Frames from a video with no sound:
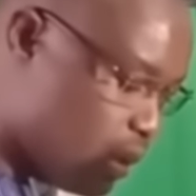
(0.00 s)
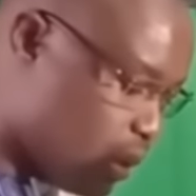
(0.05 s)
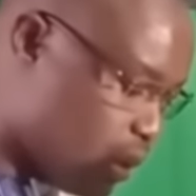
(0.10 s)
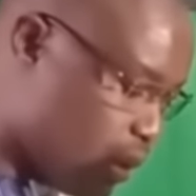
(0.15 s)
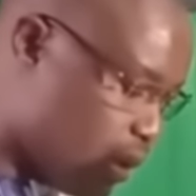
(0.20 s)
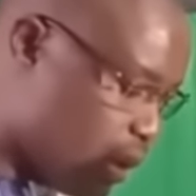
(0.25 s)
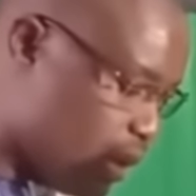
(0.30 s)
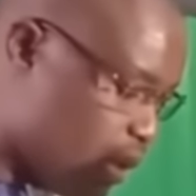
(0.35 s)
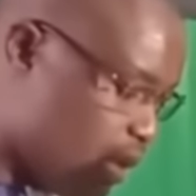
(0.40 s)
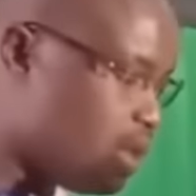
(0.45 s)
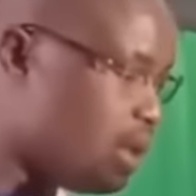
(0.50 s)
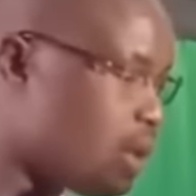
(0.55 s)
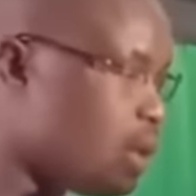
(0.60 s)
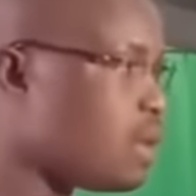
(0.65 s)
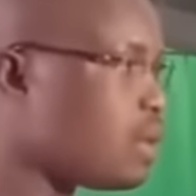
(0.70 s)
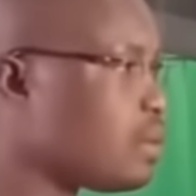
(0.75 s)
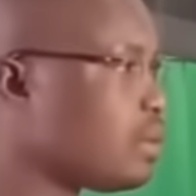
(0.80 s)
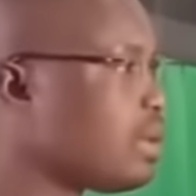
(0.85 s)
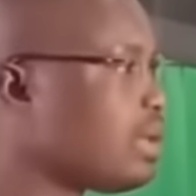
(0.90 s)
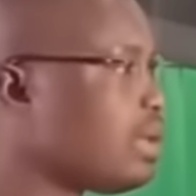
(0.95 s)
of the
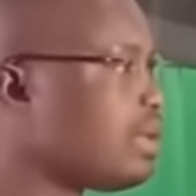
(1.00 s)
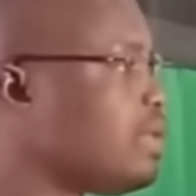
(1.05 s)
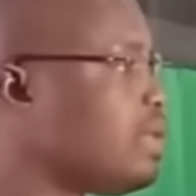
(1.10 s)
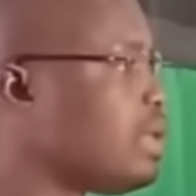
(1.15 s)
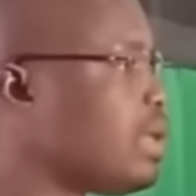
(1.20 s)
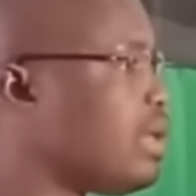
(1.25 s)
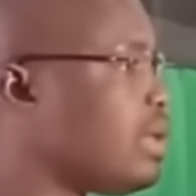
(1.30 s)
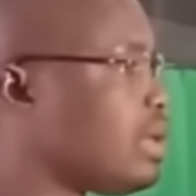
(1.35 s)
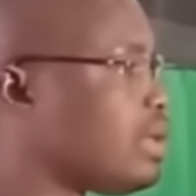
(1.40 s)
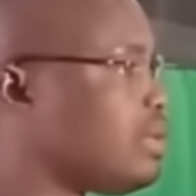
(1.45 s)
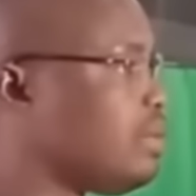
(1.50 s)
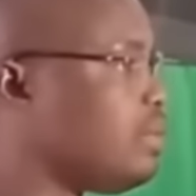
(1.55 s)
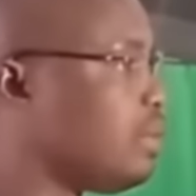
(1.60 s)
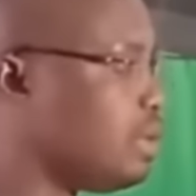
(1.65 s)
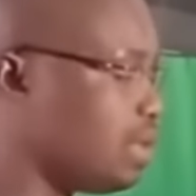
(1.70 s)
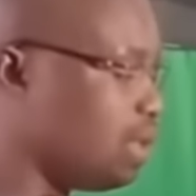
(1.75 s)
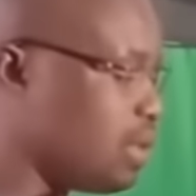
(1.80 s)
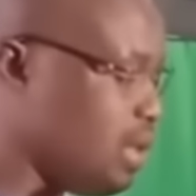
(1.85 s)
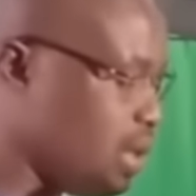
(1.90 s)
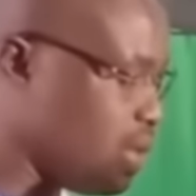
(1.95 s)
secular policies of
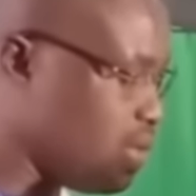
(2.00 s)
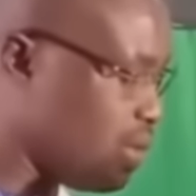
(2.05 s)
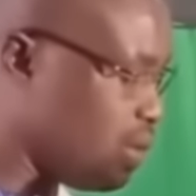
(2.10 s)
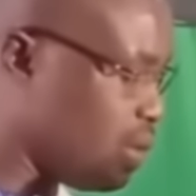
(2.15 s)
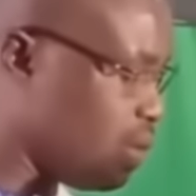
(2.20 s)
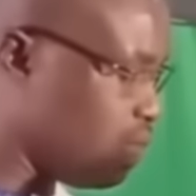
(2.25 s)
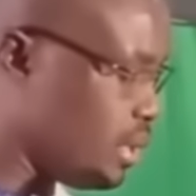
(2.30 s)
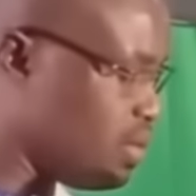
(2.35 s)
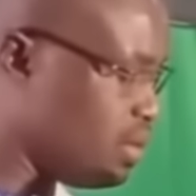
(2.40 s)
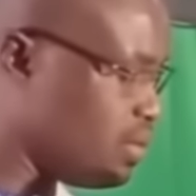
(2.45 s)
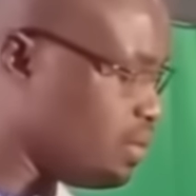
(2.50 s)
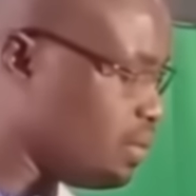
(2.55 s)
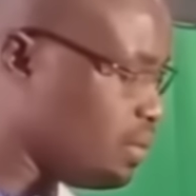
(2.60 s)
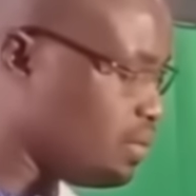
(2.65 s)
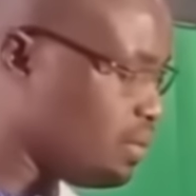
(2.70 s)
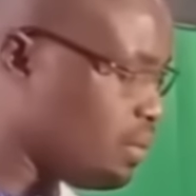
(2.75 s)
ministerial departments.